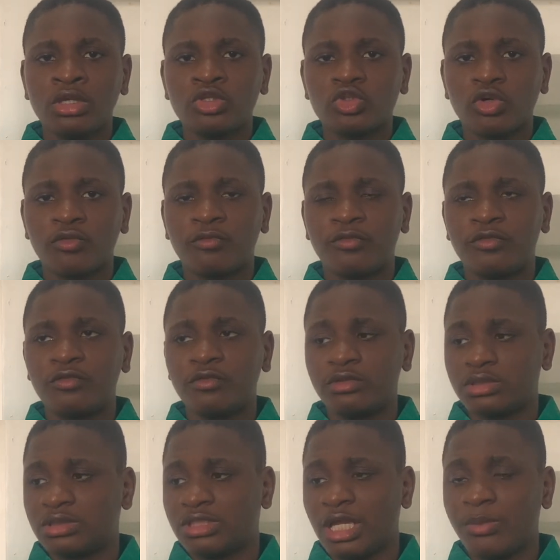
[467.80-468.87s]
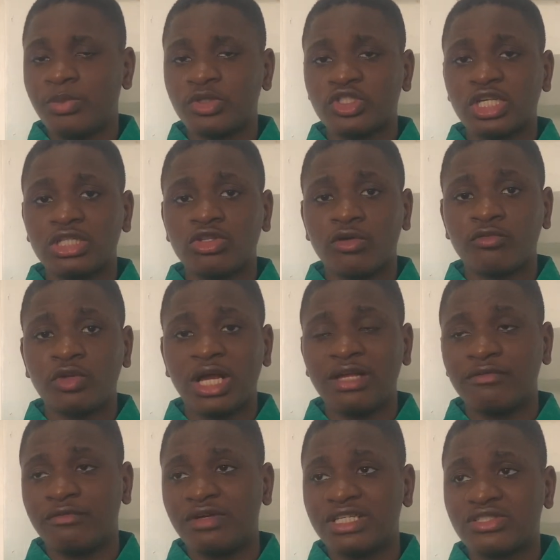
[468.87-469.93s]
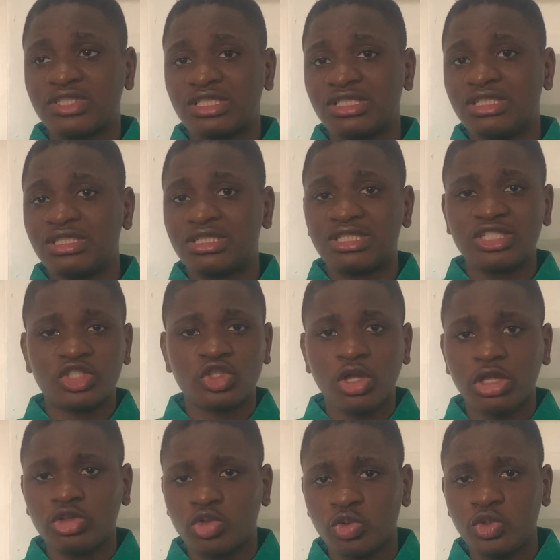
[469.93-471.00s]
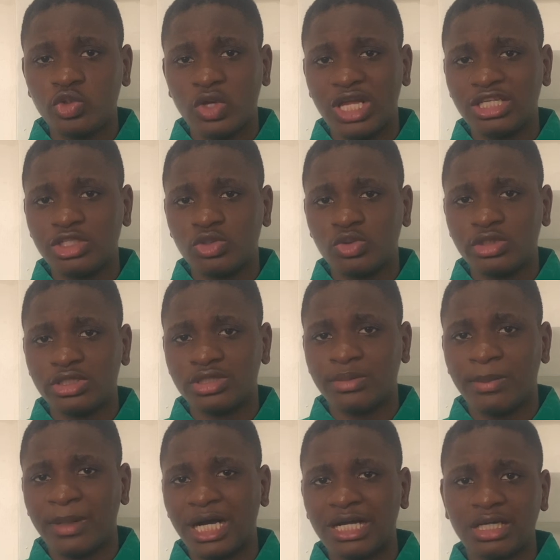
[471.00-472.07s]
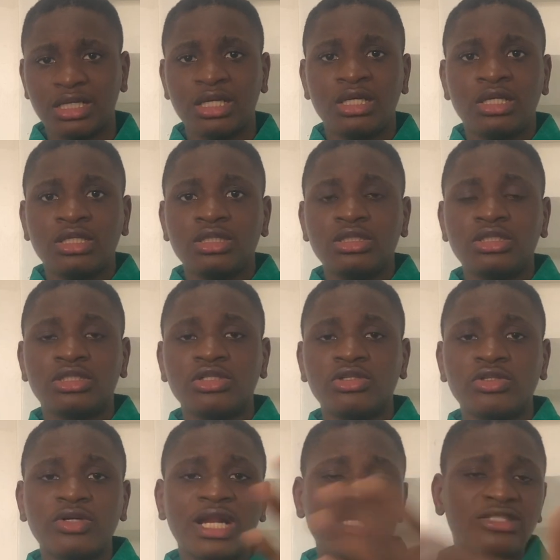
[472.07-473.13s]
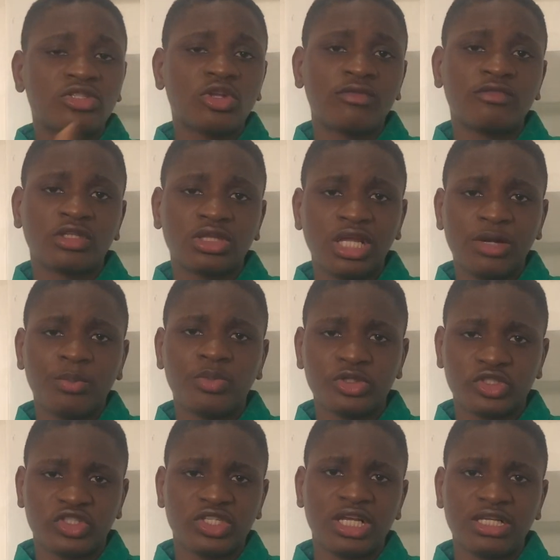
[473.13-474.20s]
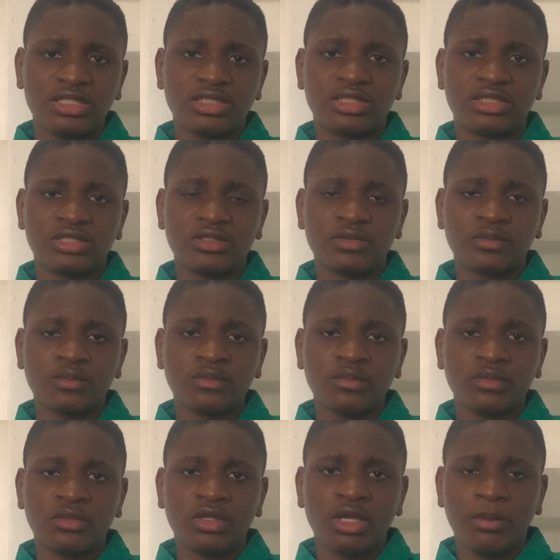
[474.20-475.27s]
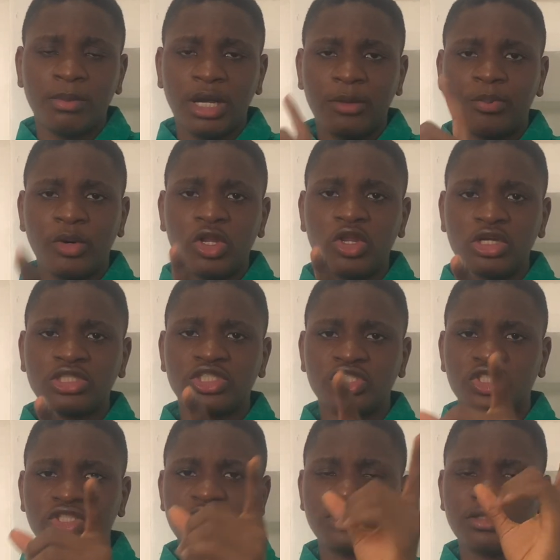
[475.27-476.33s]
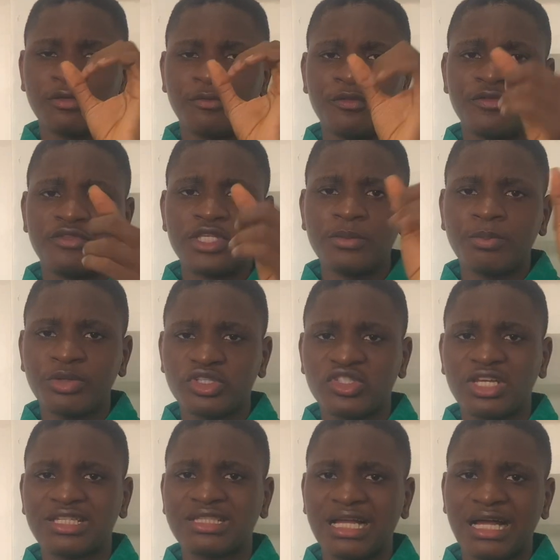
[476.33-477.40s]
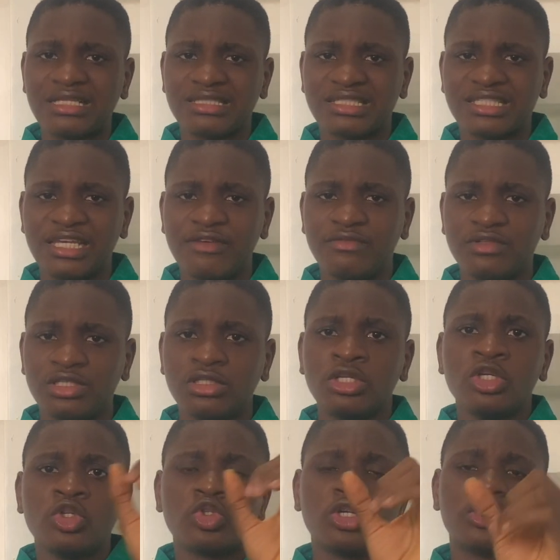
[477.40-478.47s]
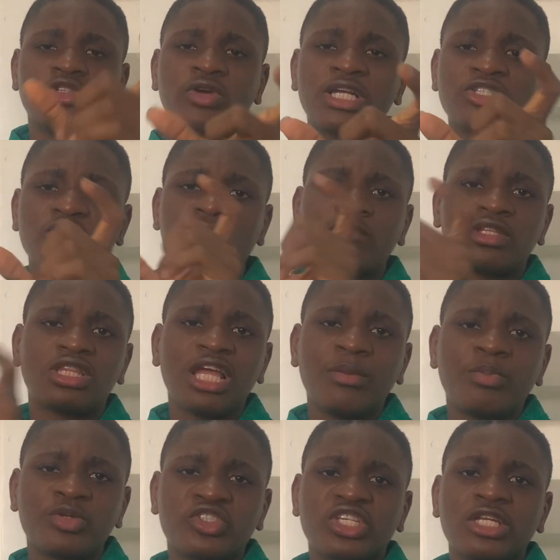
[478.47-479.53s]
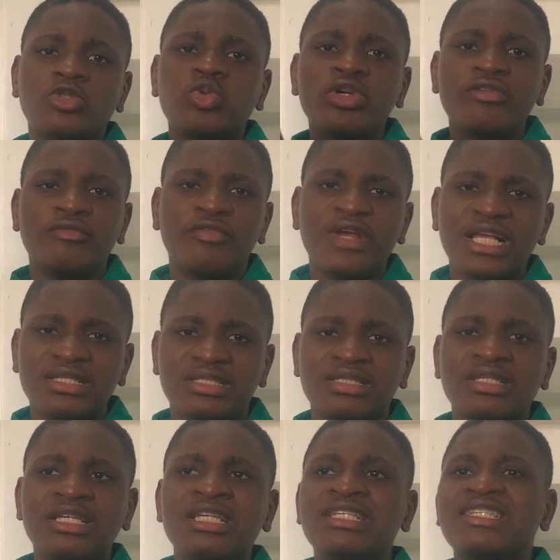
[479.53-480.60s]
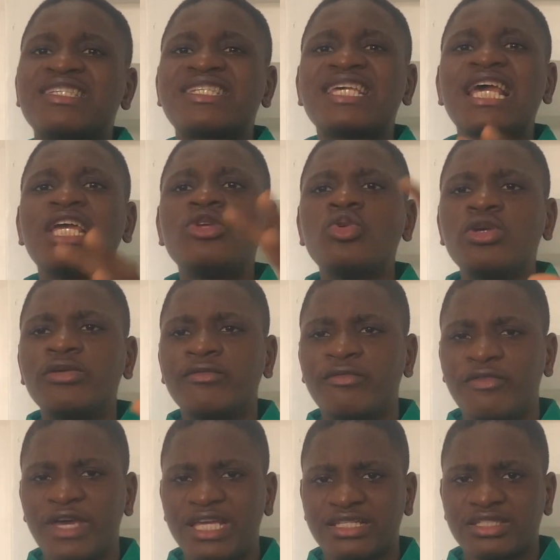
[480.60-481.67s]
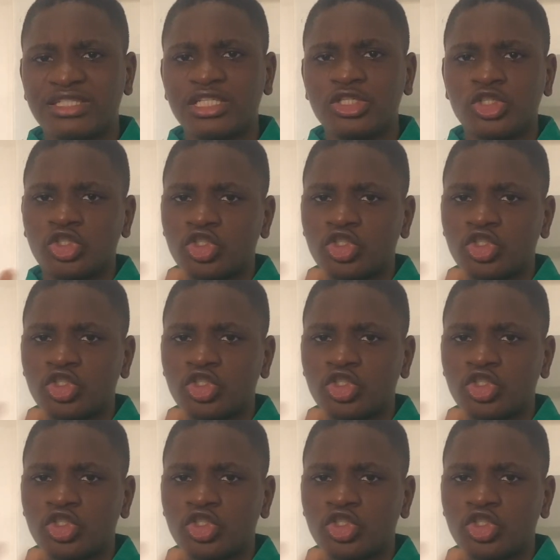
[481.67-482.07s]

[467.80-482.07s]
So 10% of you are investing it. It's not doing you any good in the bank. The rest of the 10%, my apologies, the 15% are saving. So the rest of the 10% who invest. Say you invest in the